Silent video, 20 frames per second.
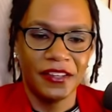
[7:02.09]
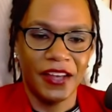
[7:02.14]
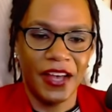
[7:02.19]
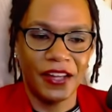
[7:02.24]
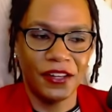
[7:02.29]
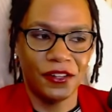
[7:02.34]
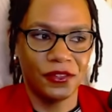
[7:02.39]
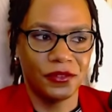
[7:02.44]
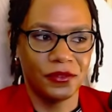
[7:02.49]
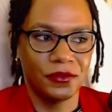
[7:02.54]

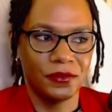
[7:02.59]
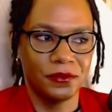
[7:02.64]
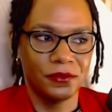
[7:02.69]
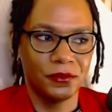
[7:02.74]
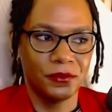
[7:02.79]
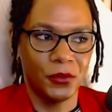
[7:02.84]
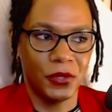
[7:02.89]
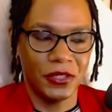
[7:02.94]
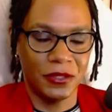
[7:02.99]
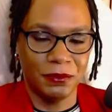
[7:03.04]
I don't
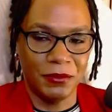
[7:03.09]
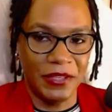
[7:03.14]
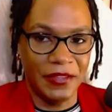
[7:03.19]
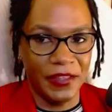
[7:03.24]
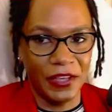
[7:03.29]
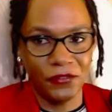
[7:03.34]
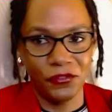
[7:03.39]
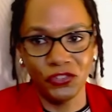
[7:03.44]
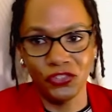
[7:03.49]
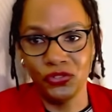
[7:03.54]
want to be
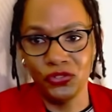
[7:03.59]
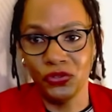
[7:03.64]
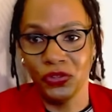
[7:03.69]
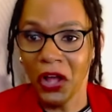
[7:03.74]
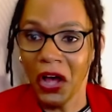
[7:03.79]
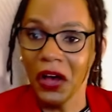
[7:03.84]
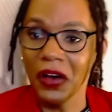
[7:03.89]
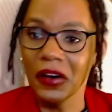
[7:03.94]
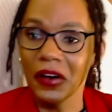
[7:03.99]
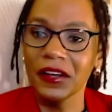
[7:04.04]
there for too
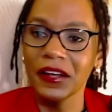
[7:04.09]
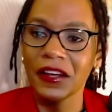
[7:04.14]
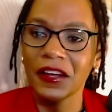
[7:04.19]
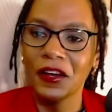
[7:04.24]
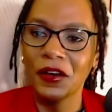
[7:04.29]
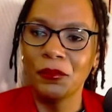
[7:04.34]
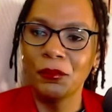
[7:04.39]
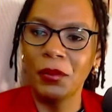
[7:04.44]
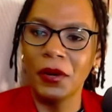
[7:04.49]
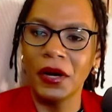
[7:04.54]
long,
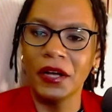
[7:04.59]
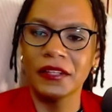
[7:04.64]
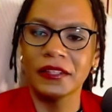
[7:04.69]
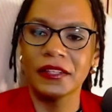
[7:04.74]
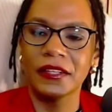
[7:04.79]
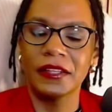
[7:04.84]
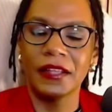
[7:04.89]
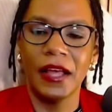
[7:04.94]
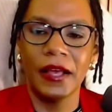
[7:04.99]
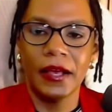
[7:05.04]
but
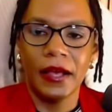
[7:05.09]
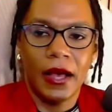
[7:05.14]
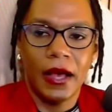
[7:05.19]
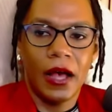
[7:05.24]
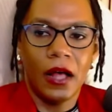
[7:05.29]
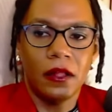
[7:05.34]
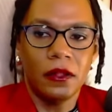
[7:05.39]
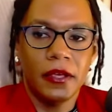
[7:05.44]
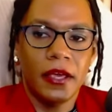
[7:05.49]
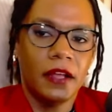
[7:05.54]
like,
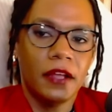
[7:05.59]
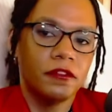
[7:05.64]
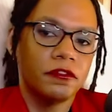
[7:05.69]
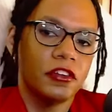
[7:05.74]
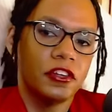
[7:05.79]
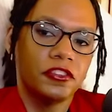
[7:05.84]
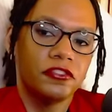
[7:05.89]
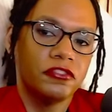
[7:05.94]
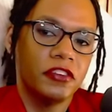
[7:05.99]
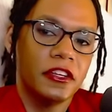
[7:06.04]
I'll get
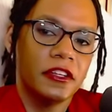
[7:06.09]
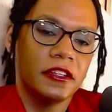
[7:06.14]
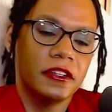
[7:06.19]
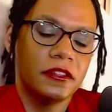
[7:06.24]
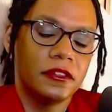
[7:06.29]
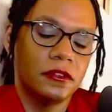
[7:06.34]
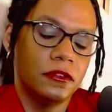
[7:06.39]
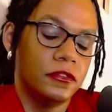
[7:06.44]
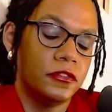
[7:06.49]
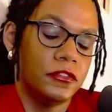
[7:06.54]
frustrated.
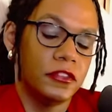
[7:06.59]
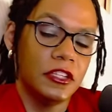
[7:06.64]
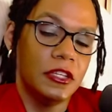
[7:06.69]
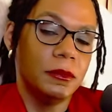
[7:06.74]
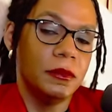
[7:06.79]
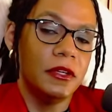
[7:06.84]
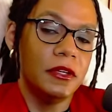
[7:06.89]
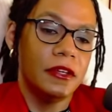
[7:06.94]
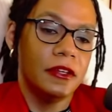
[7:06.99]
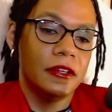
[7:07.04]
You've seen
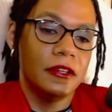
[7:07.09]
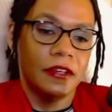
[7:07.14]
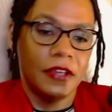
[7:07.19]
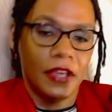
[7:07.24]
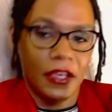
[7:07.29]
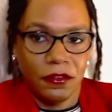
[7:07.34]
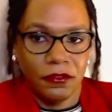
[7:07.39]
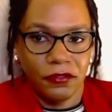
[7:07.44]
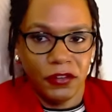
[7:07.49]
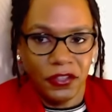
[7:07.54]
me
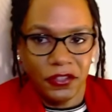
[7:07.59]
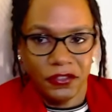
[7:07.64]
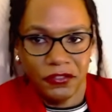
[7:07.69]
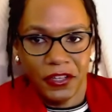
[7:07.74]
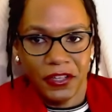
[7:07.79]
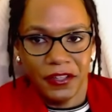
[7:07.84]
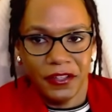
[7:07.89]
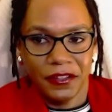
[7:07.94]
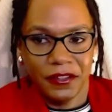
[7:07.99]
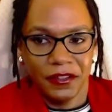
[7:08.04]
get
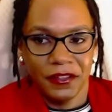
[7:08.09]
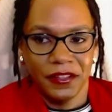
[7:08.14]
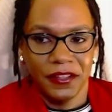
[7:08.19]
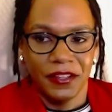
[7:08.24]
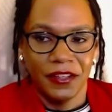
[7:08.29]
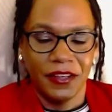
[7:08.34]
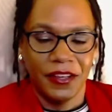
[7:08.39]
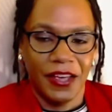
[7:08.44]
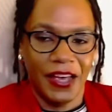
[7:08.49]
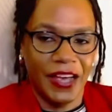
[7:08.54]
frustrated
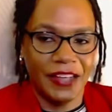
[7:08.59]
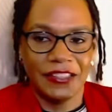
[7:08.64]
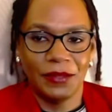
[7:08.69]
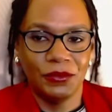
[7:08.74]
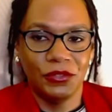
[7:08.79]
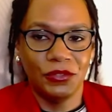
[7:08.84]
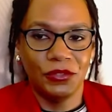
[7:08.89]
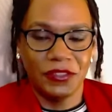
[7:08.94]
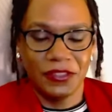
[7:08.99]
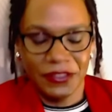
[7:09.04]
as I'm
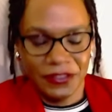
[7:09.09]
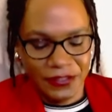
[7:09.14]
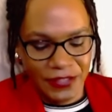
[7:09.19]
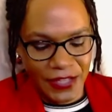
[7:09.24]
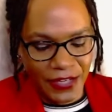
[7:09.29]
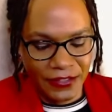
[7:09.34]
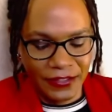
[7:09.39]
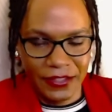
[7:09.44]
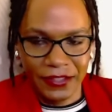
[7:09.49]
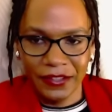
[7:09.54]
using this
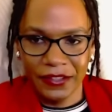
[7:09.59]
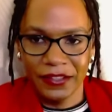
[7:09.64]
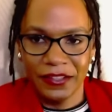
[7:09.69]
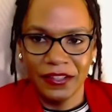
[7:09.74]
tactic.